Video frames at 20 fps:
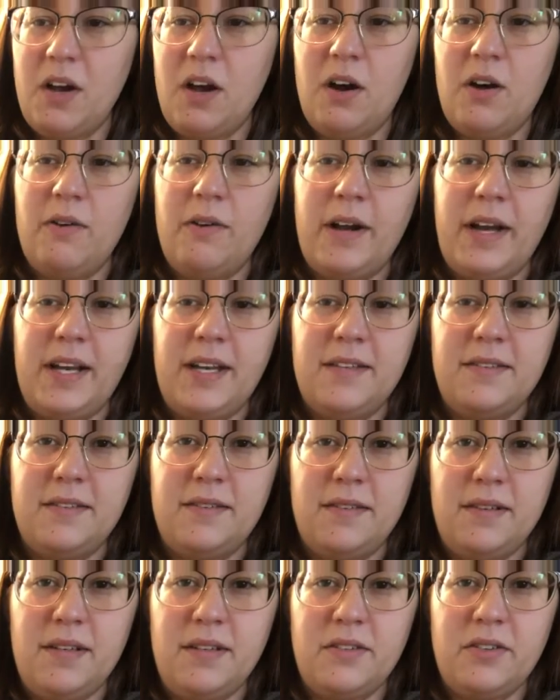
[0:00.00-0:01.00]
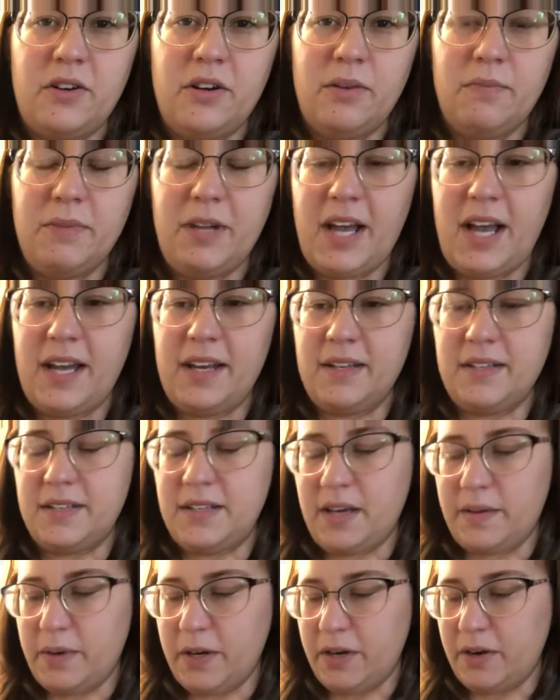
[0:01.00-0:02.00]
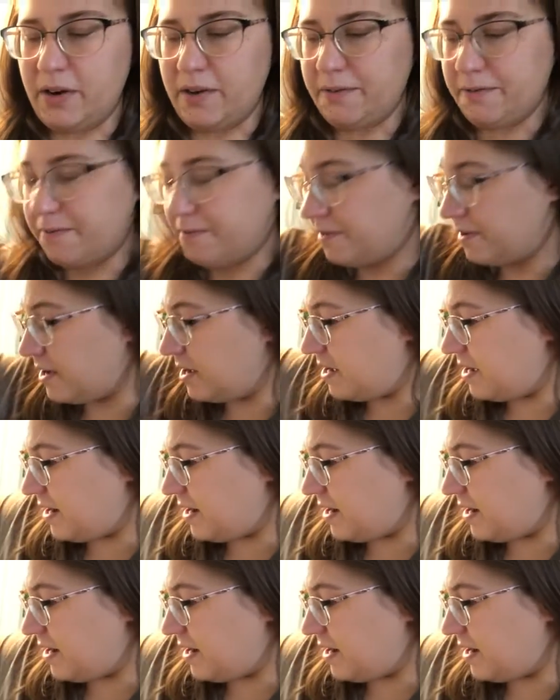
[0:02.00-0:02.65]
Oh, and his arm cannon's coming off.